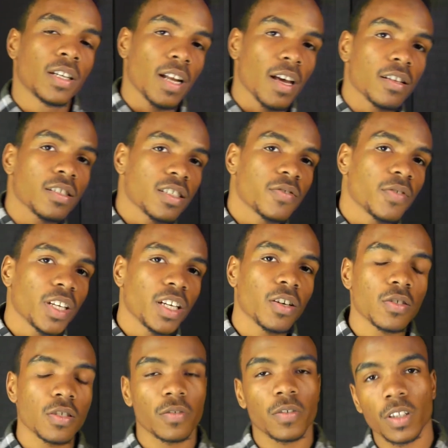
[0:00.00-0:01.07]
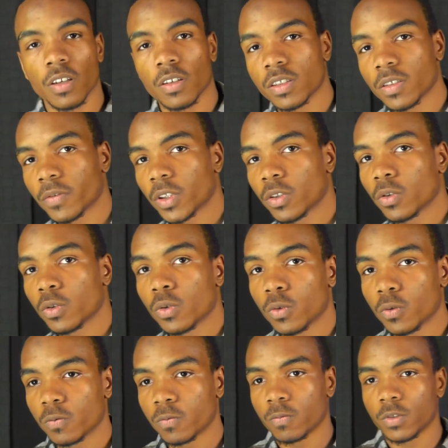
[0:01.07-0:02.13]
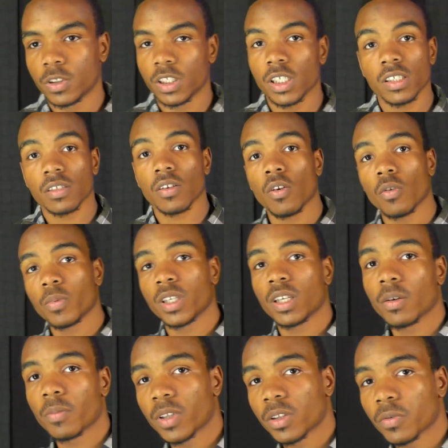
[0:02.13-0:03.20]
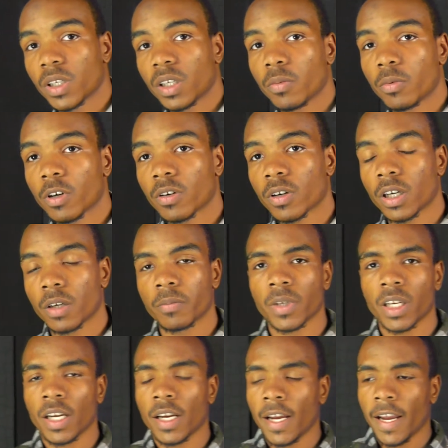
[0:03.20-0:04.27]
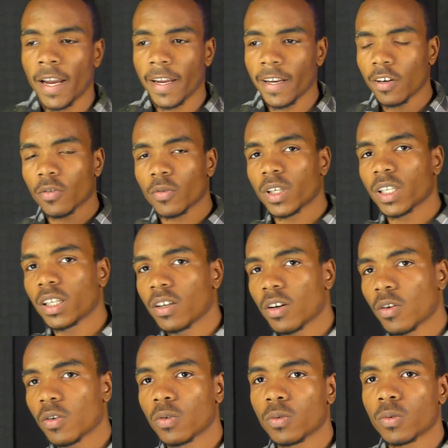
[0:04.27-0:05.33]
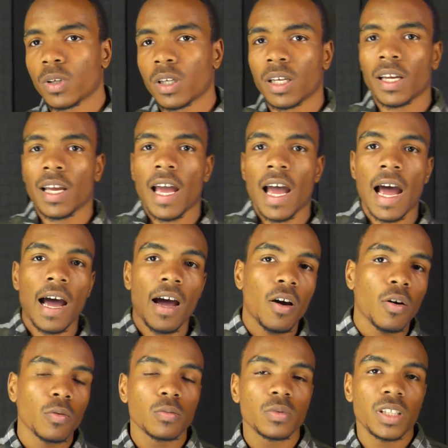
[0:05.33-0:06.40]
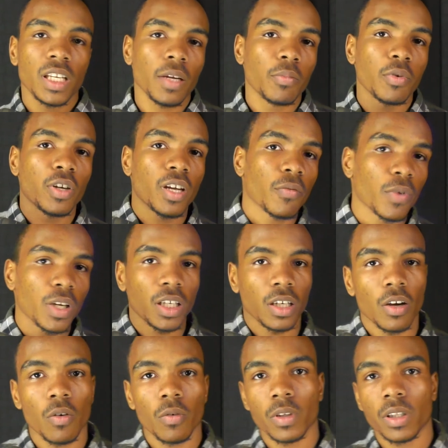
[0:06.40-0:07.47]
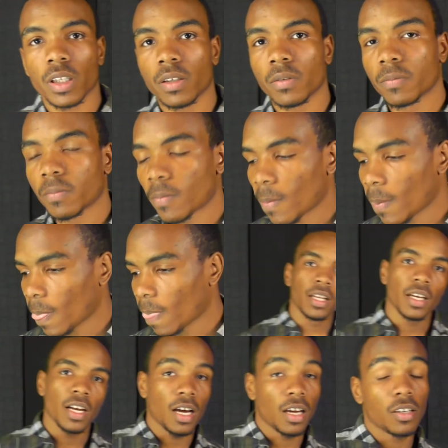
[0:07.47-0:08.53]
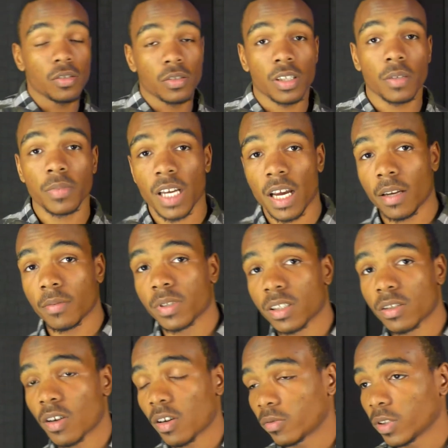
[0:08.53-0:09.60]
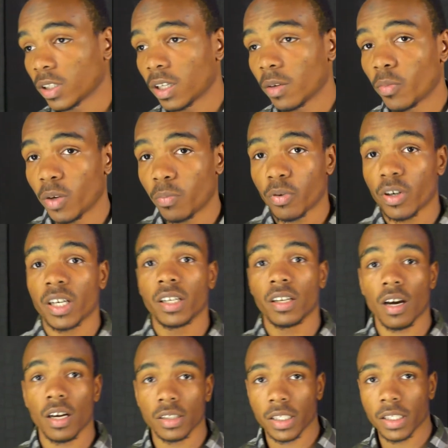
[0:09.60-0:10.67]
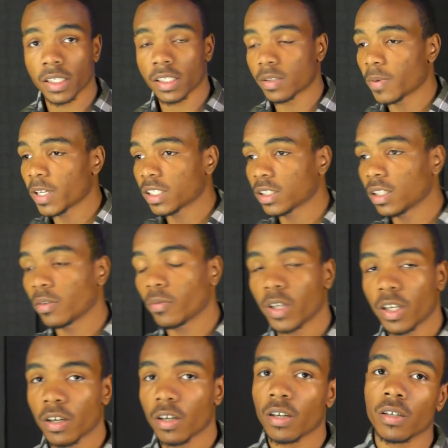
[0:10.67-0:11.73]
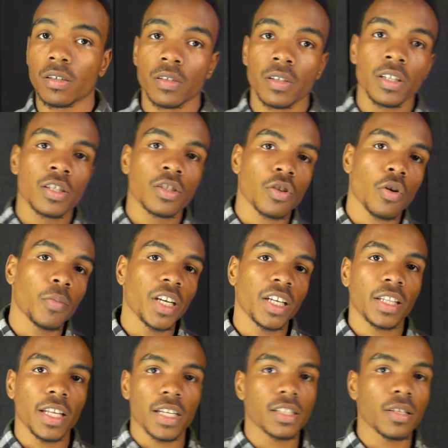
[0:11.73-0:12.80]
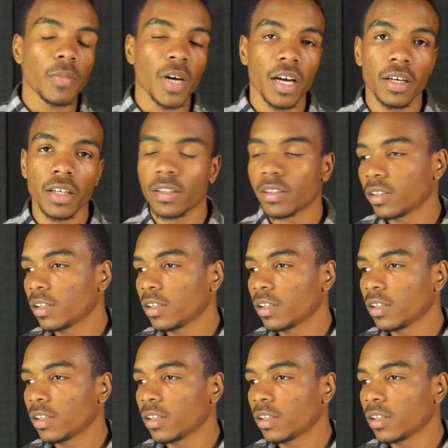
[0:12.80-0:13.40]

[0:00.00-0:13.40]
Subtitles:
Now this video is for those of you who just opened up a 3D program and you don't really know how deep you can really go with it. Now I know sometimes the software can be pretty daunting, especially when you heard so many things about it.